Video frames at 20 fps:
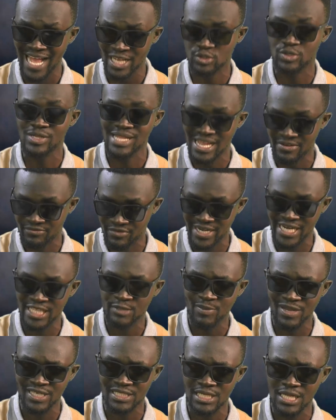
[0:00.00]
Actually, I've read
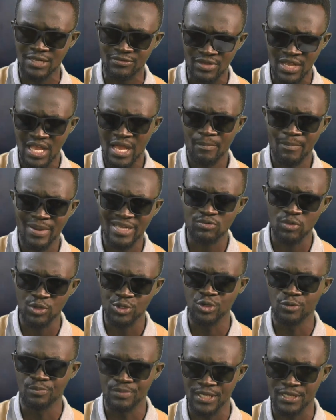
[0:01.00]
it myself, but what
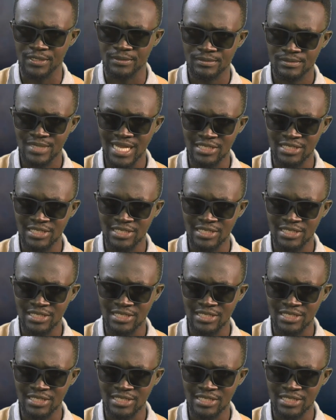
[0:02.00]
do you mean?